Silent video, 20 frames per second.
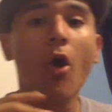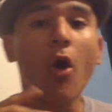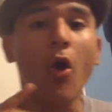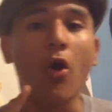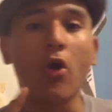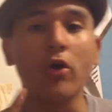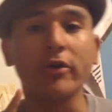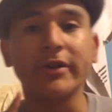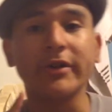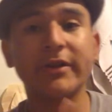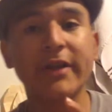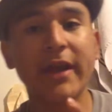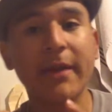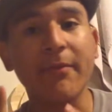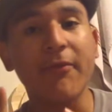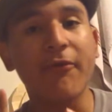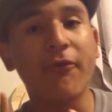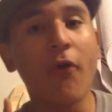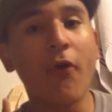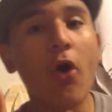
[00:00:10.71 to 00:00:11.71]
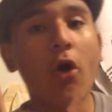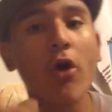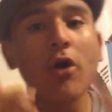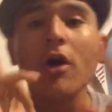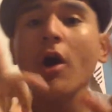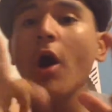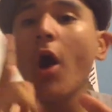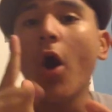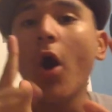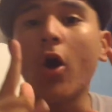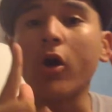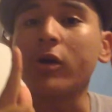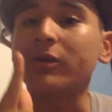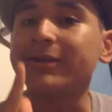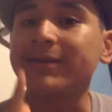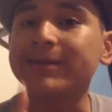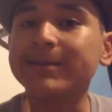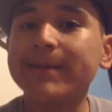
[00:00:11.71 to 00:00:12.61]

or the day before or the